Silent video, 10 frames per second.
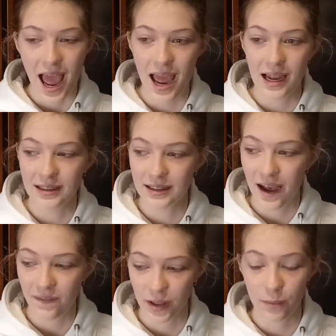and
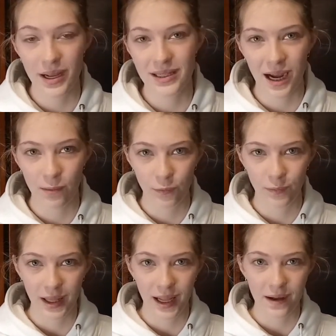having the best time of
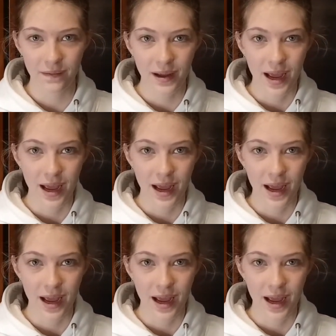my life.